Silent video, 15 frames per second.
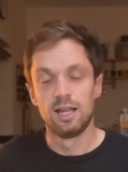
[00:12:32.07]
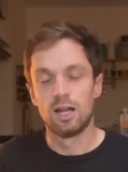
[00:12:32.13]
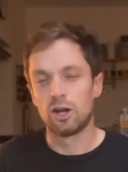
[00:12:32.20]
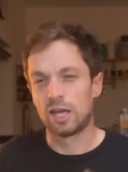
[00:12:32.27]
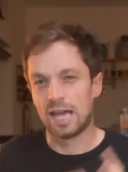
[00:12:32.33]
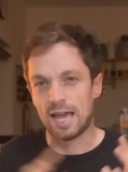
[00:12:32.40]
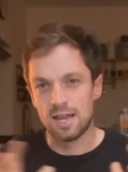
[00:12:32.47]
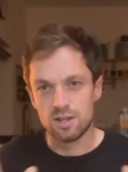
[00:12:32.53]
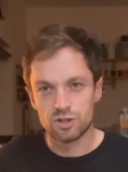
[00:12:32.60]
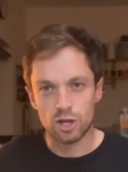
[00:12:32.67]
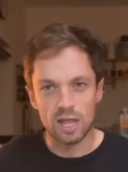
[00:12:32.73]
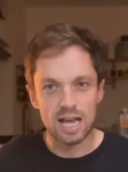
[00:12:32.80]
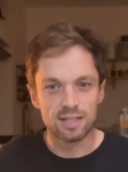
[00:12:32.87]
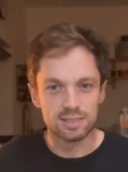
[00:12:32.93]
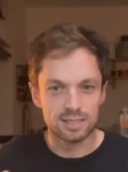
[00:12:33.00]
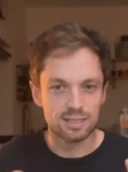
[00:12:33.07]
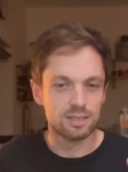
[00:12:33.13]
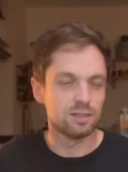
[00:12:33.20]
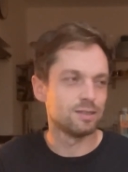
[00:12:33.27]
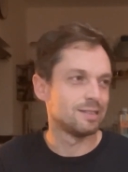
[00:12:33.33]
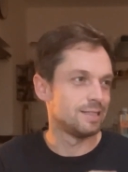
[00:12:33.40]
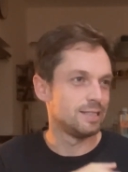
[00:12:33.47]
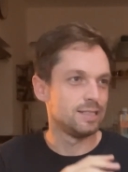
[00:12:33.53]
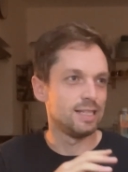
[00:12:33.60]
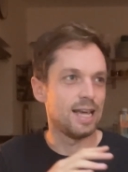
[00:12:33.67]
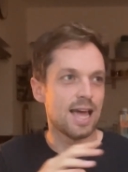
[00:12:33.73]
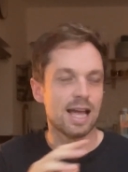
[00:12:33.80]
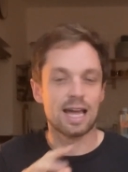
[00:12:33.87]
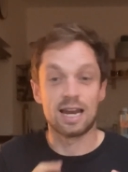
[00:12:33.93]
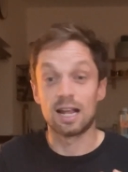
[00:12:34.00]
Okay, so that's,
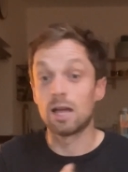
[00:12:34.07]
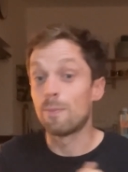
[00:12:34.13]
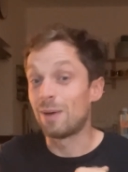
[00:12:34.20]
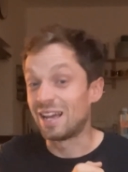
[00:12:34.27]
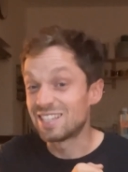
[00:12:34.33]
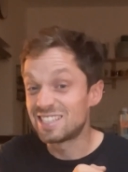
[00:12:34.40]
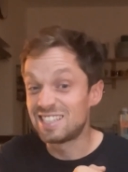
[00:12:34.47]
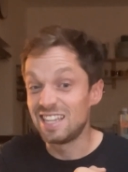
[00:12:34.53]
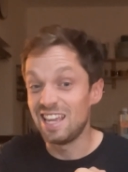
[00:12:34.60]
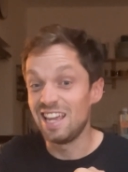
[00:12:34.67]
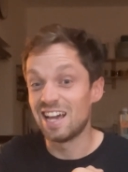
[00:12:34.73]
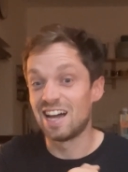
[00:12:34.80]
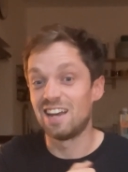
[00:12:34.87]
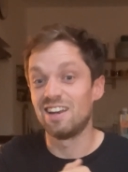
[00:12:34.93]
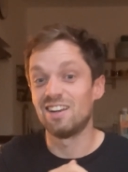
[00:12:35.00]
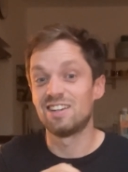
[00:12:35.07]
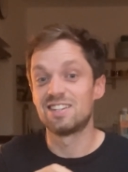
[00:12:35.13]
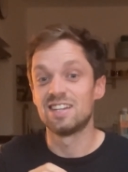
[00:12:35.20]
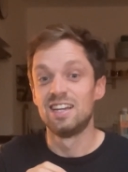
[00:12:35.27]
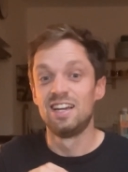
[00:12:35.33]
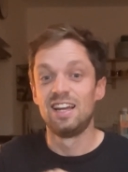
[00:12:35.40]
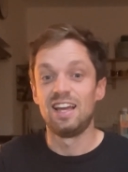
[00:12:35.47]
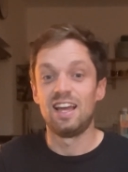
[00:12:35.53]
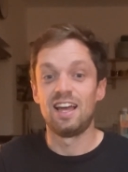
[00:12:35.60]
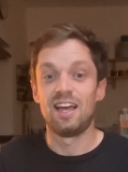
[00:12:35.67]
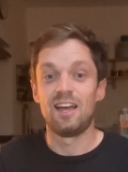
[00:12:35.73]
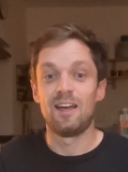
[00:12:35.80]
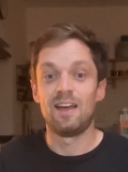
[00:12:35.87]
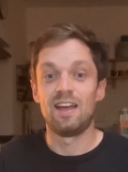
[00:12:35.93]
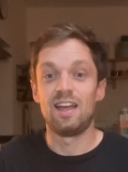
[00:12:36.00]
yeah, kind of capacity and
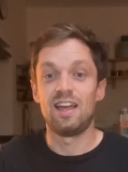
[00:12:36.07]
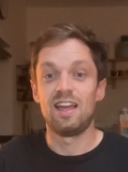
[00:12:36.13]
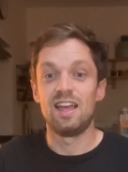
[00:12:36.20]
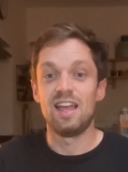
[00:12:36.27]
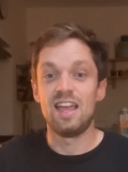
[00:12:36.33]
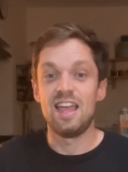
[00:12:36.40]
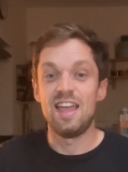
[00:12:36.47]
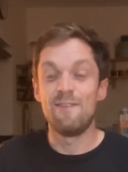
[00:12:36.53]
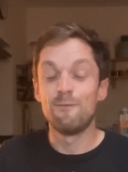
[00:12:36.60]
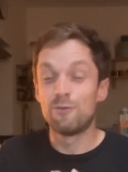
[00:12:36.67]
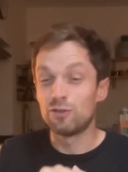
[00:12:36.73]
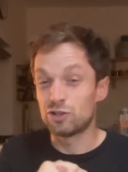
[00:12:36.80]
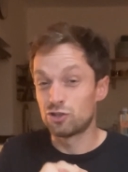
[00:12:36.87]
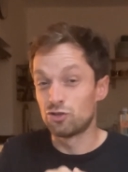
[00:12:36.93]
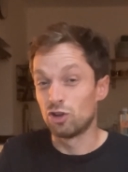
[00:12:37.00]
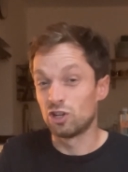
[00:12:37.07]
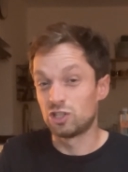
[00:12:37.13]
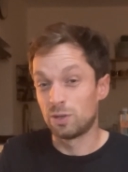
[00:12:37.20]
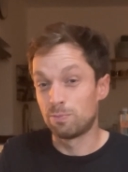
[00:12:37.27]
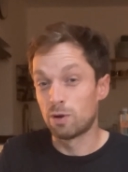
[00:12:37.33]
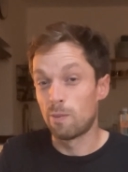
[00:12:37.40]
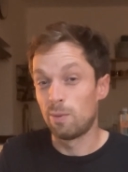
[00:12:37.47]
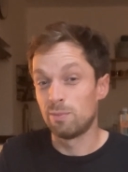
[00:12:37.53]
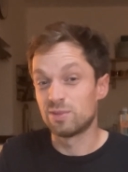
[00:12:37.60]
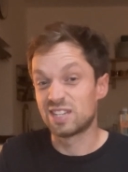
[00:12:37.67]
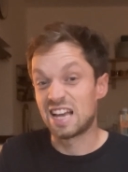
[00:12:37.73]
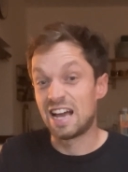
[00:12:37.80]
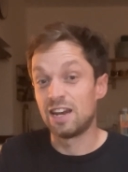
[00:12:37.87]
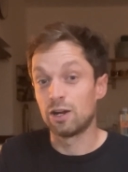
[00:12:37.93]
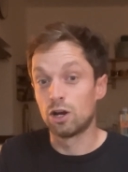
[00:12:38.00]
uh, infrastructure problems
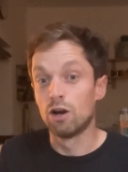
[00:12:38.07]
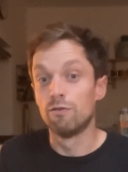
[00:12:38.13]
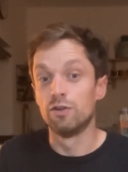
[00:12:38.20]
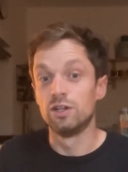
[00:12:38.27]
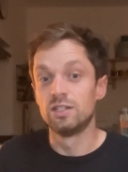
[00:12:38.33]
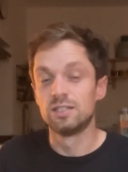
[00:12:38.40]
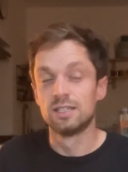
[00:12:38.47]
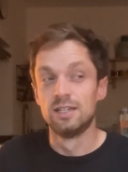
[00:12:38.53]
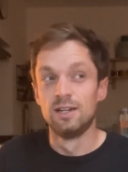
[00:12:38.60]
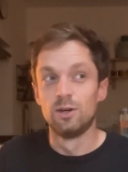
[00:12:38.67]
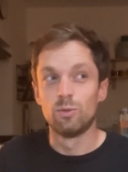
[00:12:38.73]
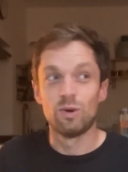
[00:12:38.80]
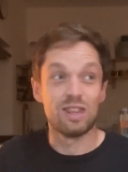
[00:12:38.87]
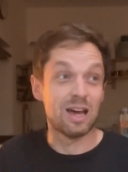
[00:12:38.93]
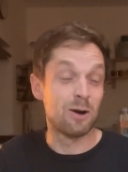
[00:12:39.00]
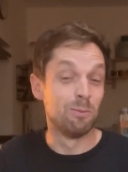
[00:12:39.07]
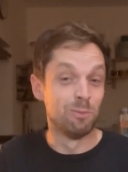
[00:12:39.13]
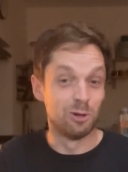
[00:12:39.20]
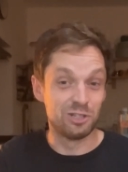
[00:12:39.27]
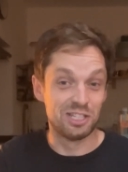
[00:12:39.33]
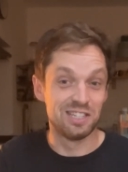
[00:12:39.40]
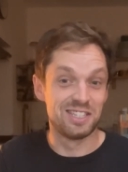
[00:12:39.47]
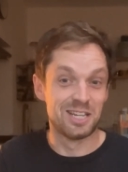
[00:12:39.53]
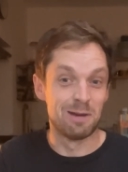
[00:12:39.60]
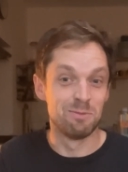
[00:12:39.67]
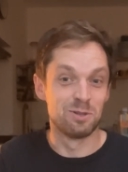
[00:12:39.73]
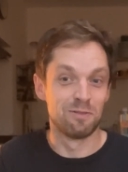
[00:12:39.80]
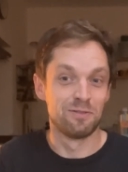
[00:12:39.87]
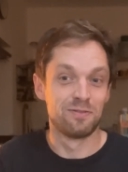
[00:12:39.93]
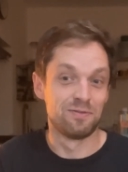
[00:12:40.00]
kind of covered without much in
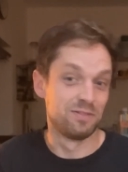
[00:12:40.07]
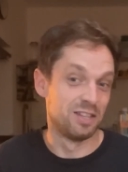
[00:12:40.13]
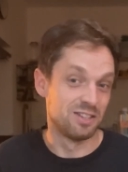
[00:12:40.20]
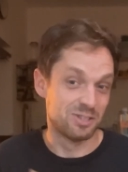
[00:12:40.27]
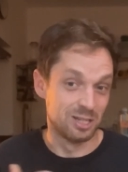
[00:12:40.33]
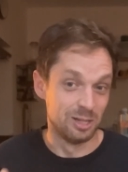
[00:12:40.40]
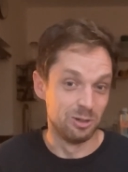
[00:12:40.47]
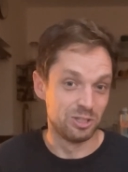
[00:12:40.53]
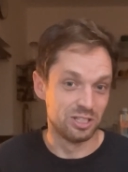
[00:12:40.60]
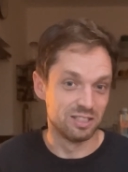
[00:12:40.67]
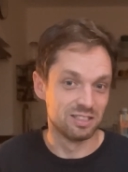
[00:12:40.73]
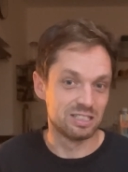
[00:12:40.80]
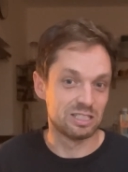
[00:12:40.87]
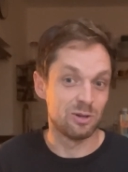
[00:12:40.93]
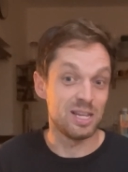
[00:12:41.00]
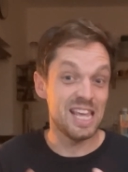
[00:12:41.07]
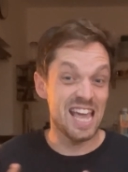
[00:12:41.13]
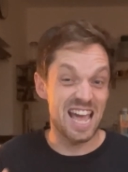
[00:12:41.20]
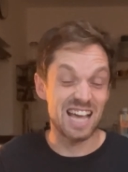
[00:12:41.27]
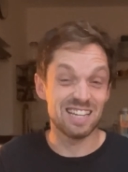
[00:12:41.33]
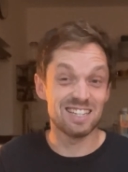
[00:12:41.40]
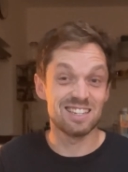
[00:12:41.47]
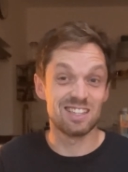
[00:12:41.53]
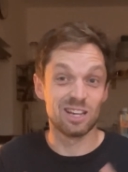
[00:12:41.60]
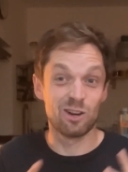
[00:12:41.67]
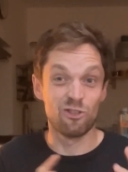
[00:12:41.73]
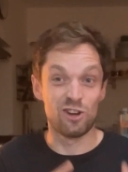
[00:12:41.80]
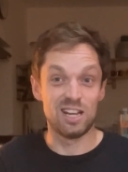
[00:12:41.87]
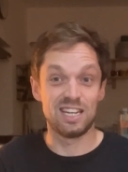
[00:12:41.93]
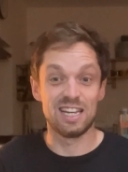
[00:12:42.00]
terms of the solutions. So yes, the
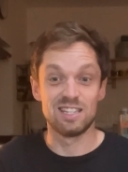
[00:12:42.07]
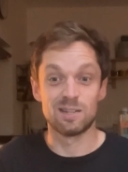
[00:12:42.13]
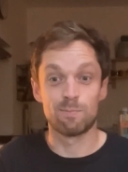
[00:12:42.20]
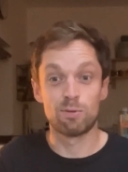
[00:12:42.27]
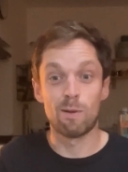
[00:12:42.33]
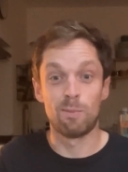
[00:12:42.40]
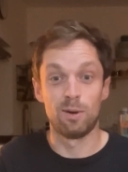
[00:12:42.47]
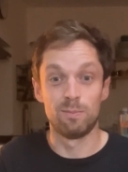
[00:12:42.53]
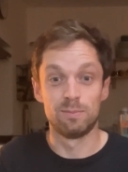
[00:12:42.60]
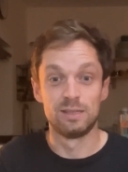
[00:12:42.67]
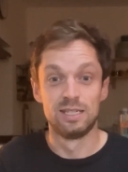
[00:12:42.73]
grid is a problem.